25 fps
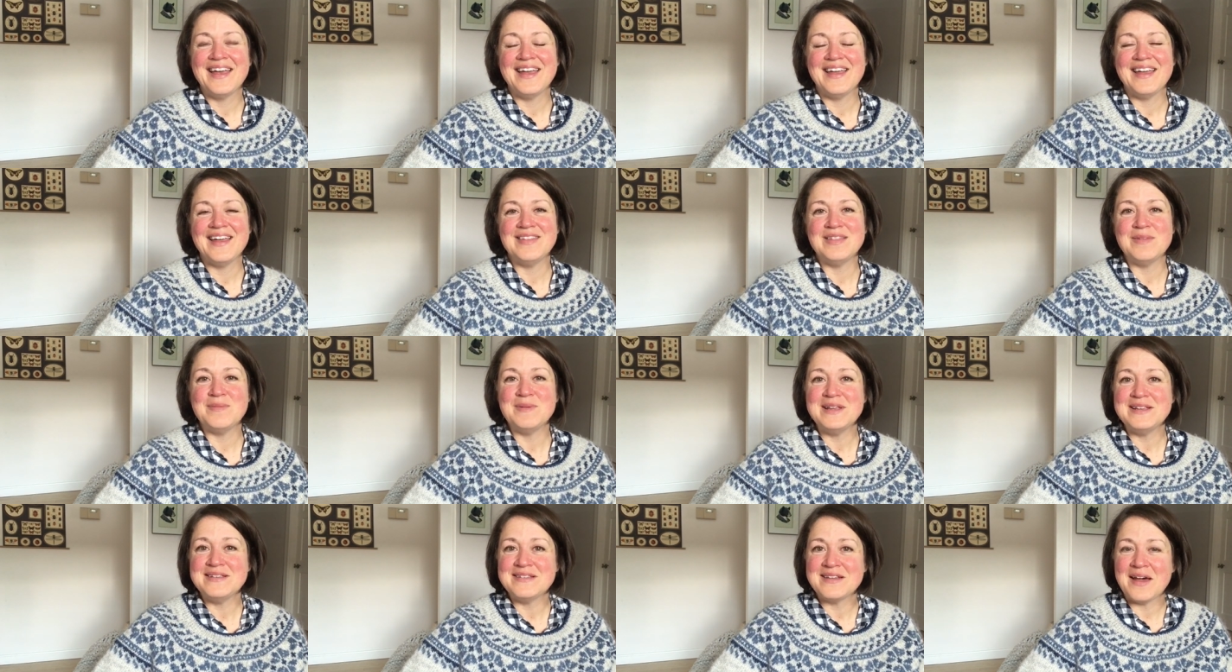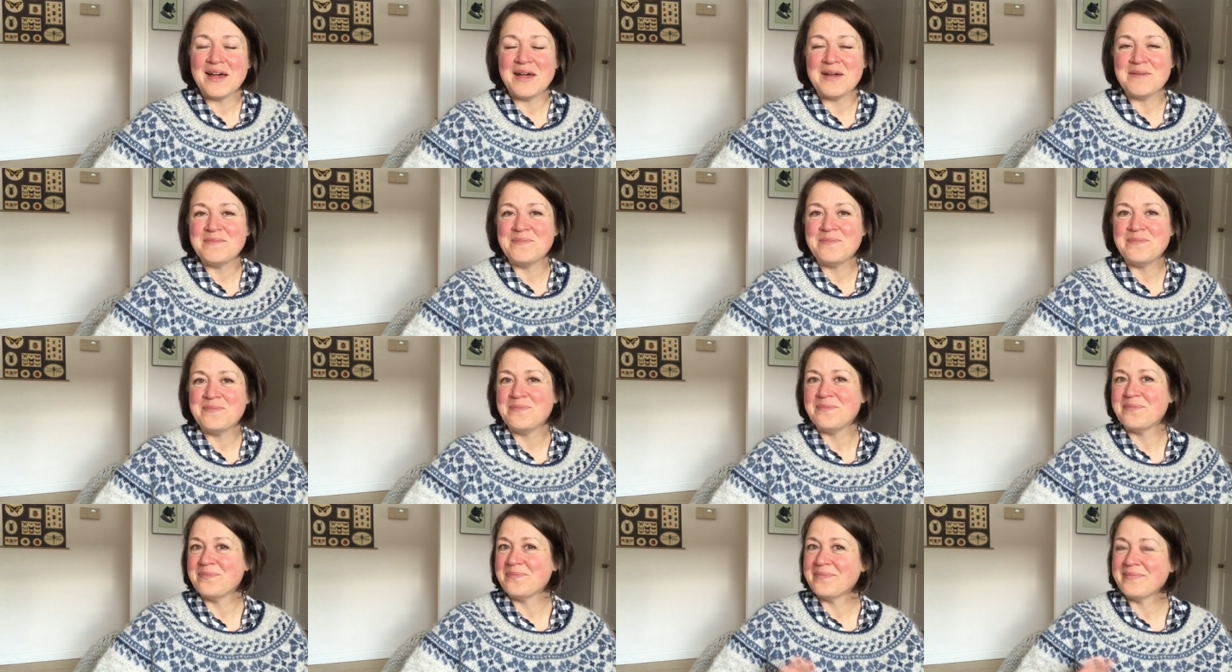In the meantime,
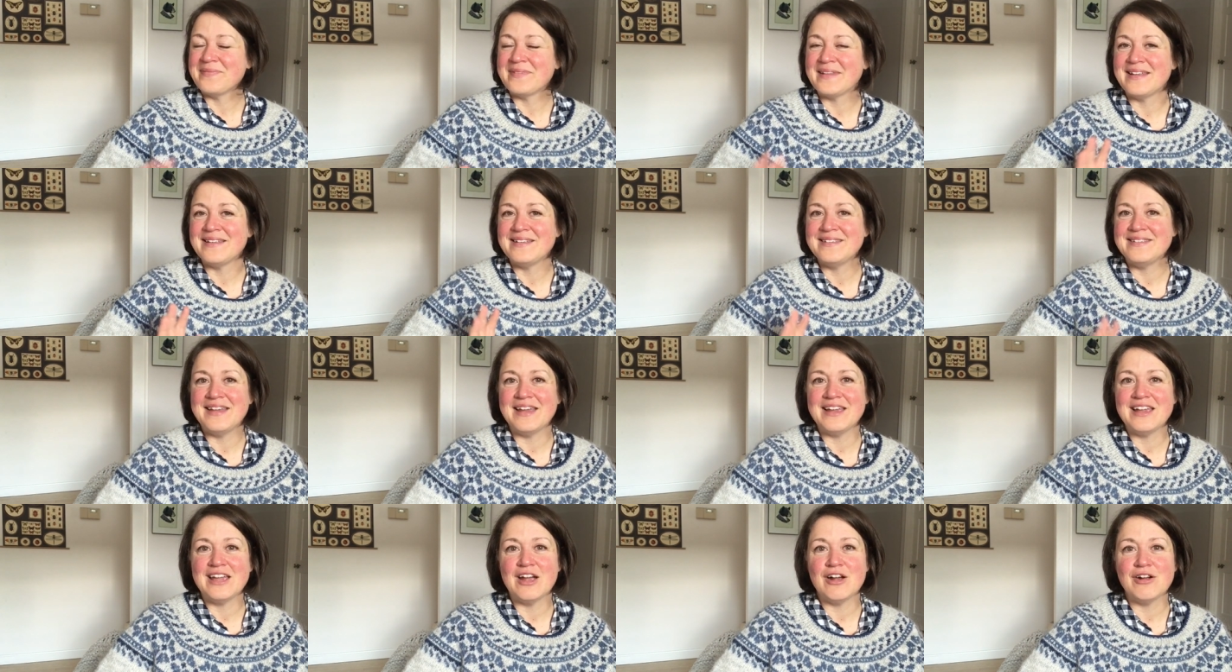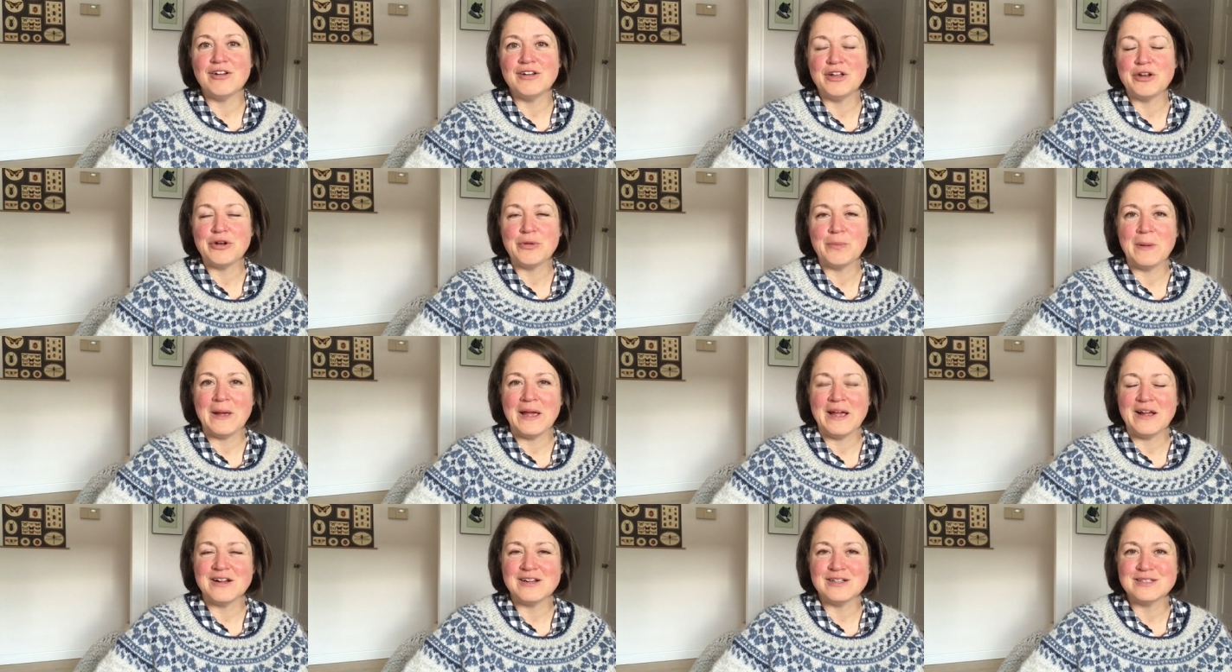take care, knitter
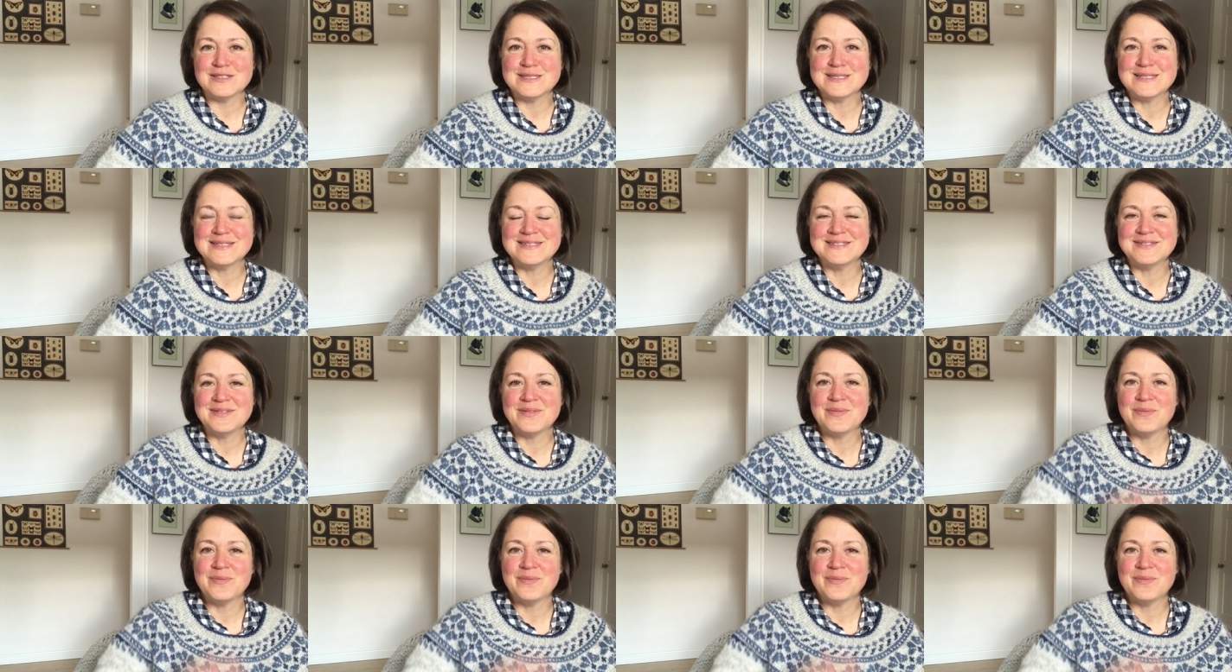bakers.